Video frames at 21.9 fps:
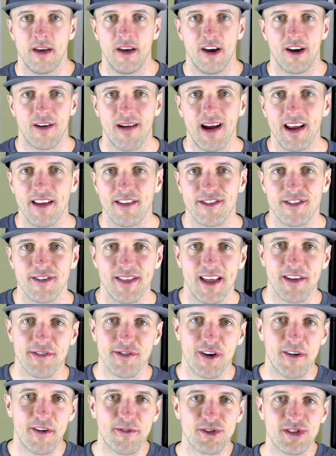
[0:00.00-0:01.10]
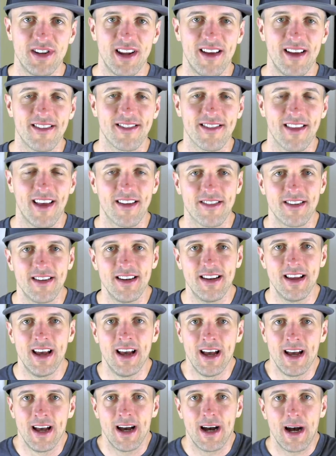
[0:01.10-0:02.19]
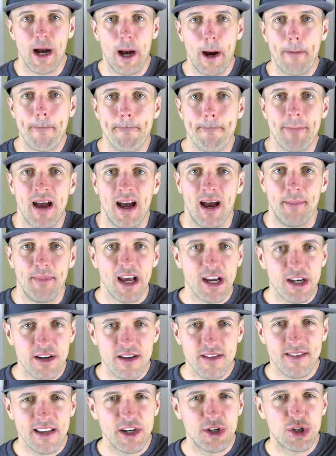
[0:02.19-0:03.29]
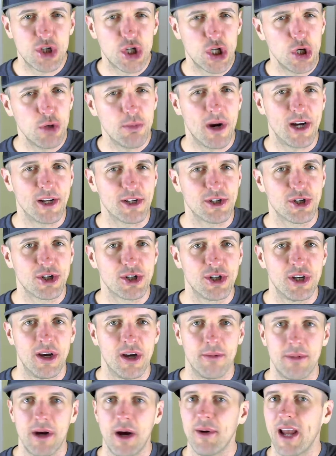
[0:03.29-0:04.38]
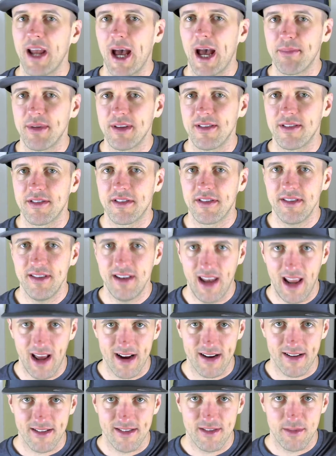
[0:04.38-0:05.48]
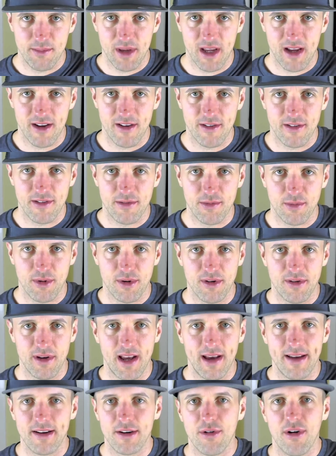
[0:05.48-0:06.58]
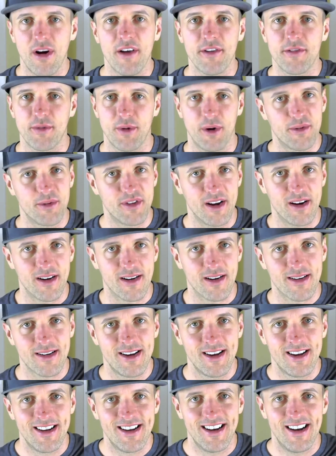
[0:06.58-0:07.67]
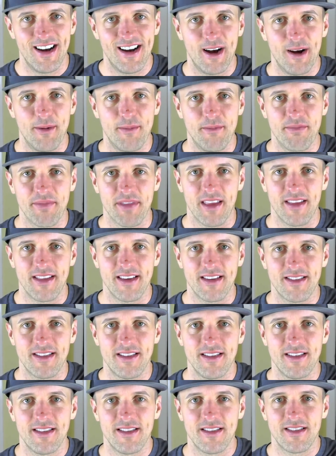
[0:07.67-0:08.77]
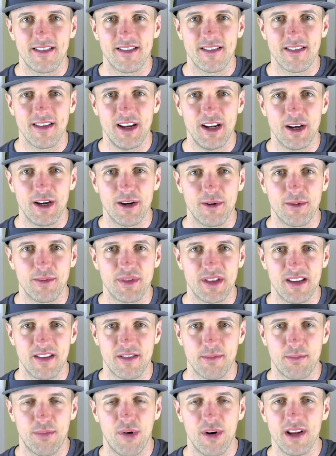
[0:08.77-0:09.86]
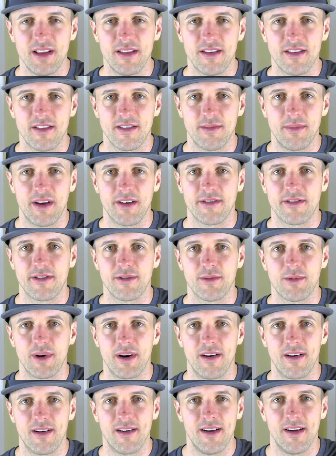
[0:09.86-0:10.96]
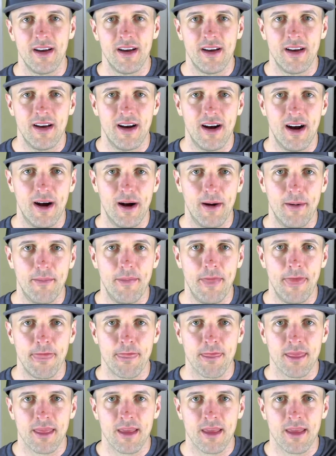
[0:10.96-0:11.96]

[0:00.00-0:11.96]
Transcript: All right, so that's all for today's lesson. Um, I'm not going to say too much about what happens next because we're at a crossroads here. Um, this is, you know, this point in the semester where um,